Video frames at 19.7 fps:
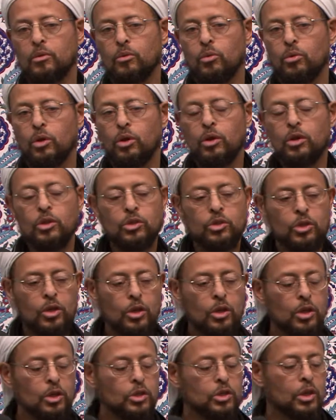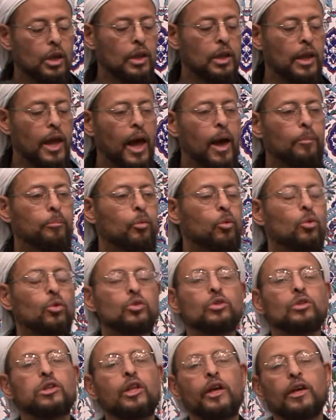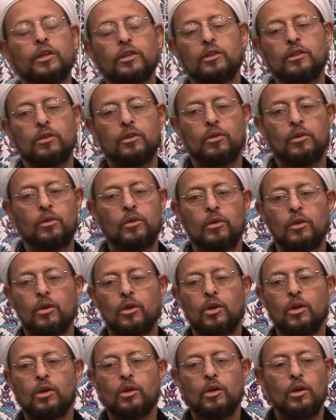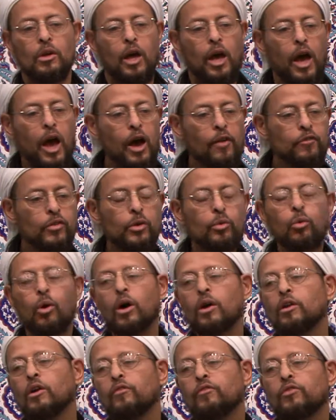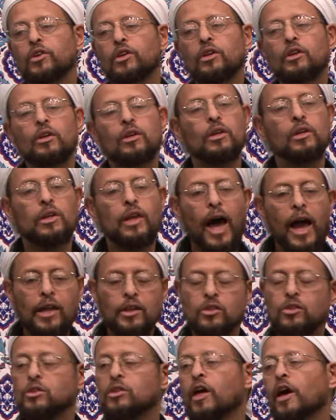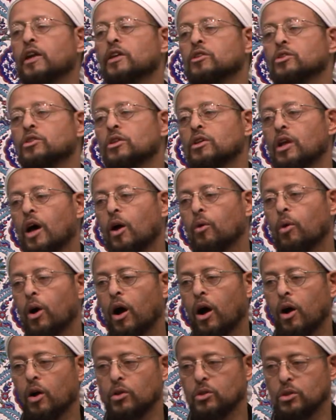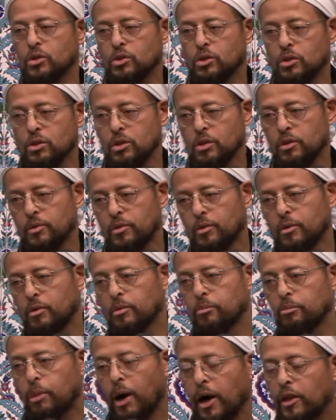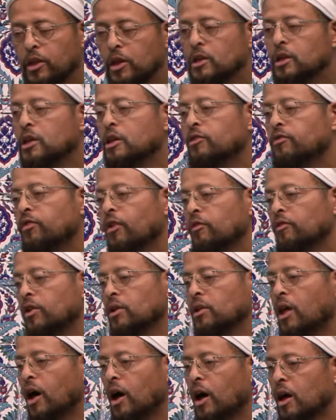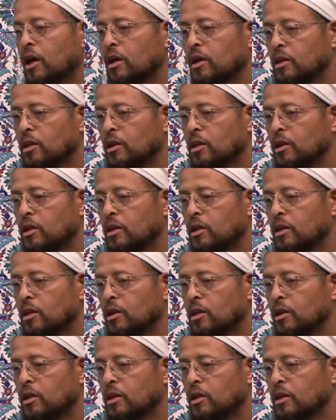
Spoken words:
He's a lamp who's lit every one of the lights that is in our hearts by the leave of Allah.